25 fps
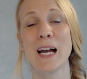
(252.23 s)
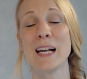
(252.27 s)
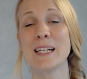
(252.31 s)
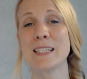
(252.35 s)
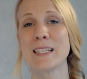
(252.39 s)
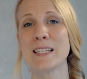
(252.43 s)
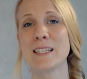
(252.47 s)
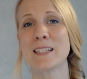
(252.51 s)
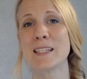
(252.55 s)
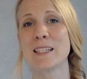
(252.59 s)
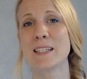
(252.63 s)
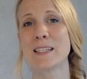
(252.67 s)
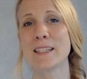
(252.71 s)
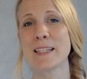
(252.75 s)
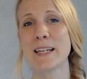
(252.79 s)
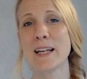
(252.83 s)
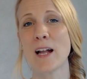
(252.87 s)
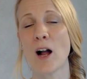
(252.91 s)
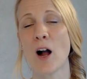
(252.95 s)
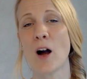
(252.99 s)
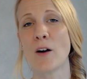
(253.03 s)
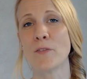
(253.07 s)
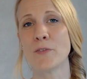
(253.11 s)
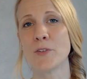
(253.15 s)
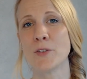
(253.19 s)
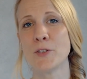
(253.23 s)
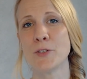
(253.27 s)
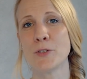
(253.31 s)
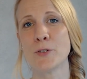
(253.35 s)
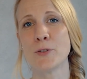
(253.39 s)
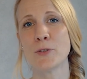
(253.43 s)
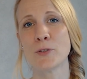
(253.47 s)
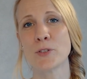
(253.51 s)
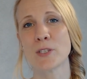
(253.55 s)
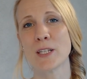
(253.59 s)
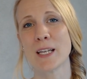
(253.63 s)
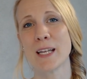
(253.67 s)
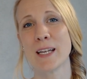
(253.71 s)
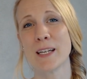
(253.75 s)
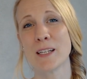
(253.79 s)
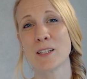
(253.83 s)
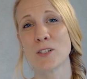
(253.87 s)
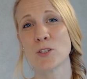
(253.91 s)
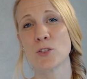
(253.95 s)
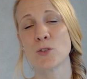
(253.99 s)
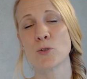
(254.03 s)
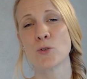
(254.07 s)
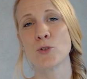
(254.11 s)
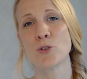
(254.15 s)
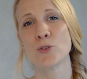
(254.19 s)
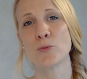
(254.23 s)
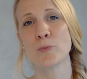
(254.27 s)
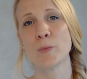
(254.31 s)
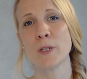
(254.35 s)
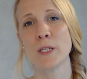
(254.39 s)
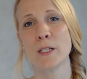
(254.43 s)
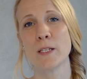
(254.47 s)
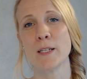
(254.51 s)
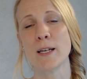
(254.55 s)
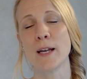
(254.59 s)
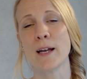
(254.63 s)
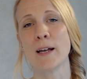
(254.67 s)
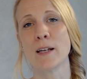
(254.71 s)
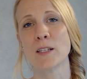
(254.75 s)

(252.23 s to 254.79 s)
I tend to stay off the news and social media